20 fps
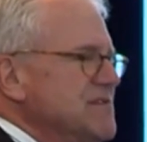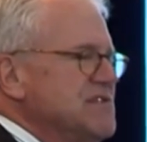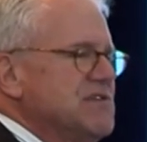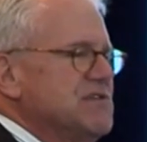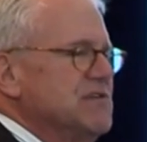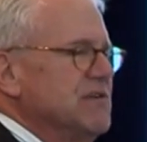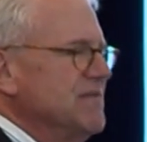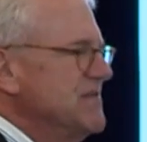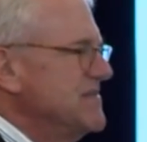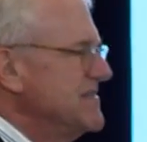as a
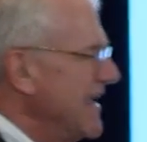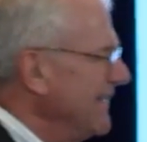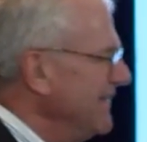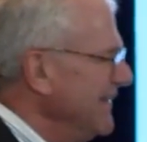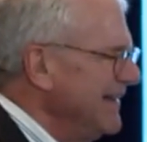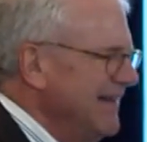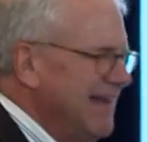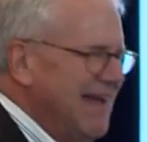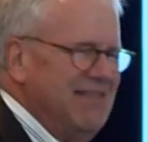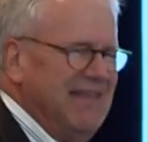service. I
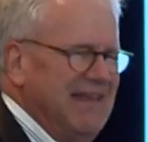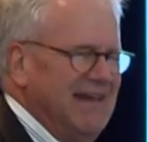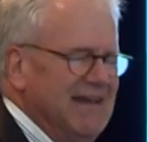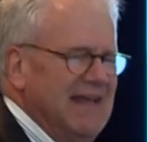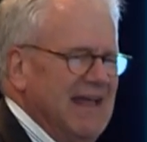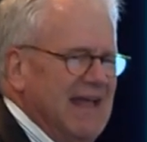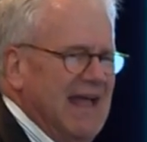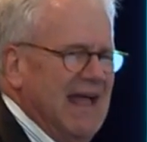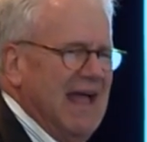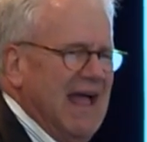think, I think
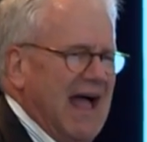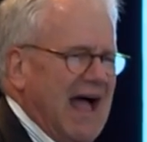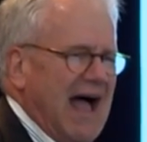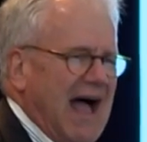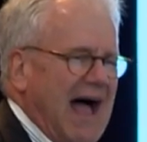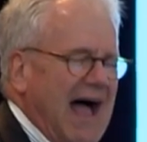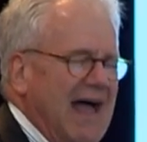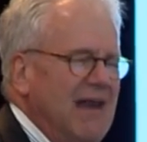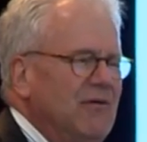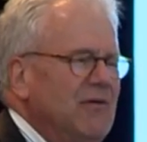
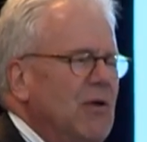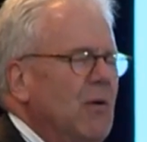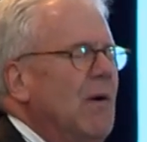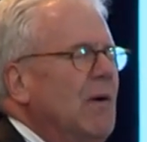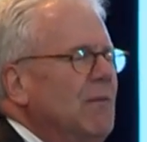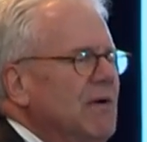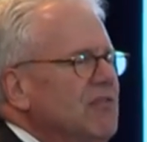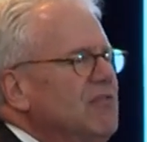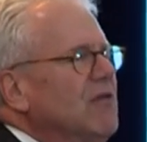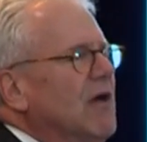I don't know
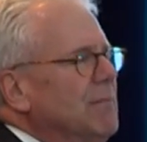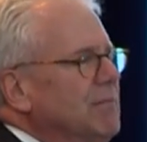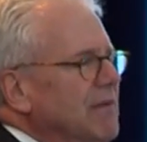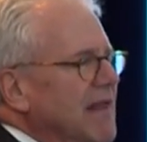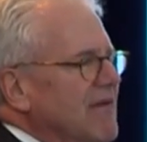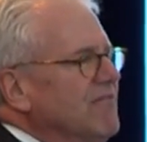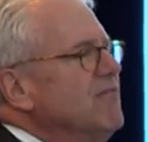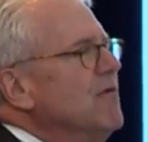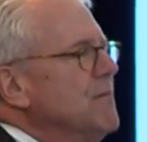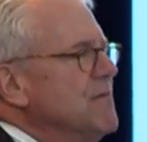what we thought
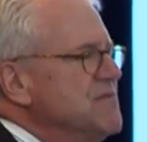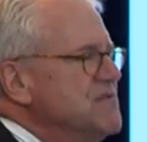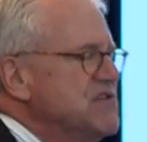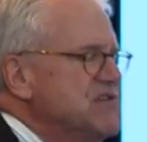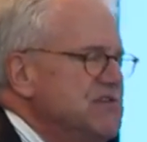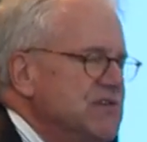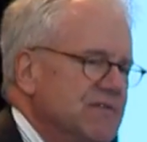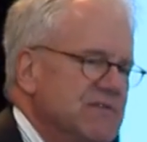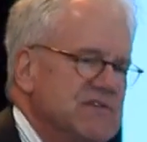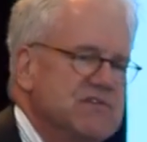platform as a
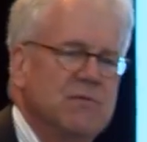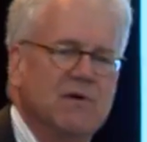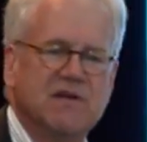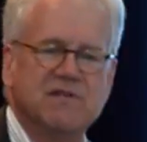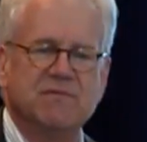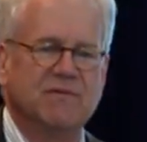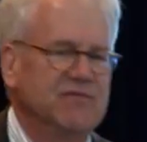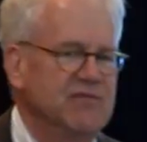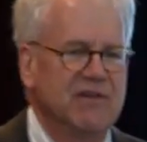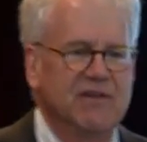service was,
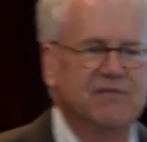but for